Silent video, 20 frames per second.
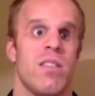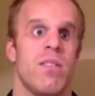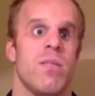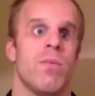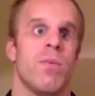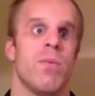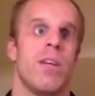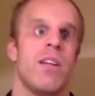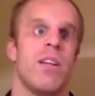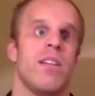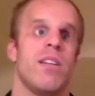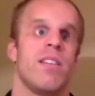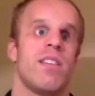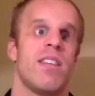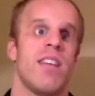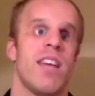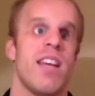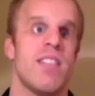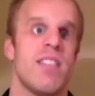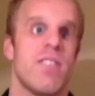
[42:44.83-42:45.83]
ridden
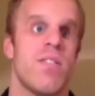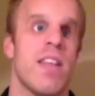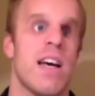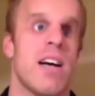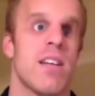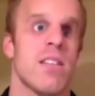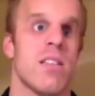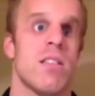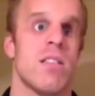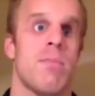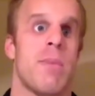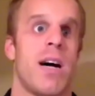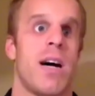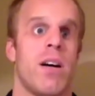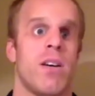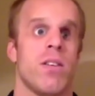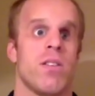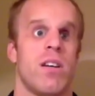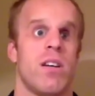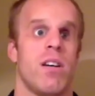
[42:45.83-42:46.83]
tens of thousands of
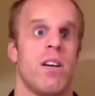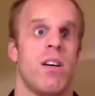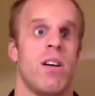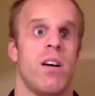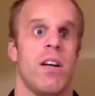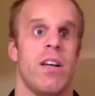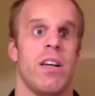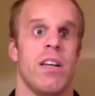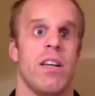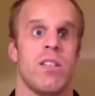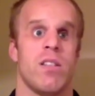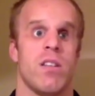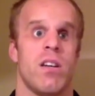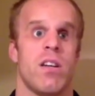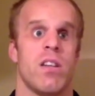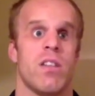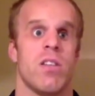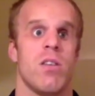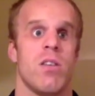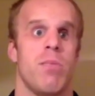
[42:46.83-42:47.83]
miles on his
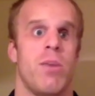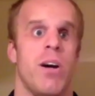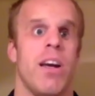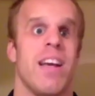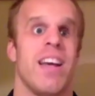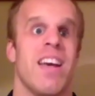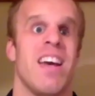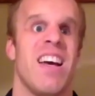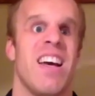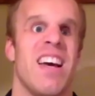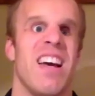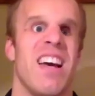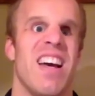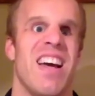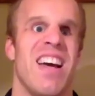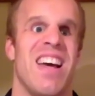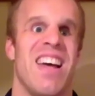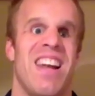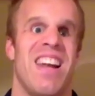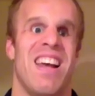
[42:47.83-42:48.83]
own bike.
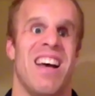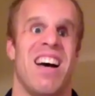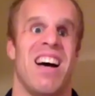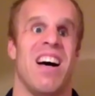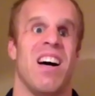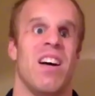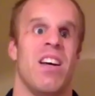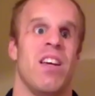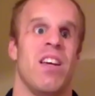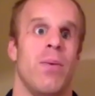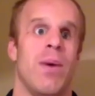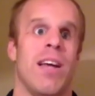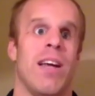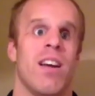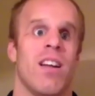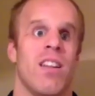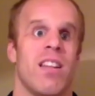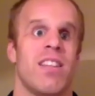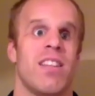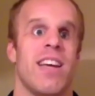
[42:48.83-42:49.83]
And, we
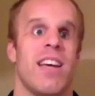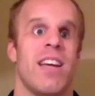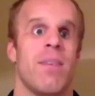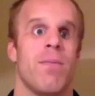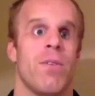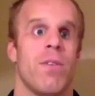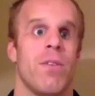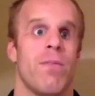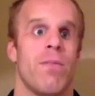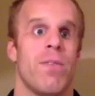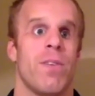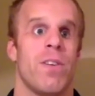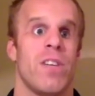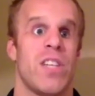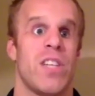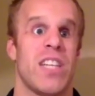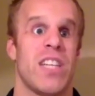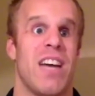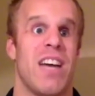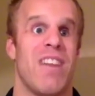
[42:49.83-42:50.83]
got on the tandem for the
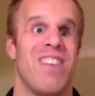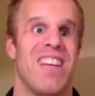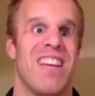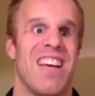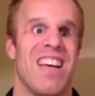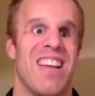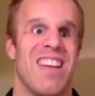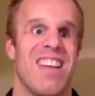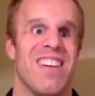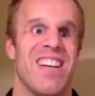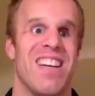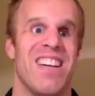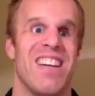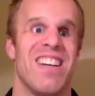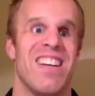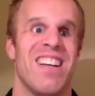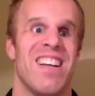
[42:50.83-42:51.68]
first time together, and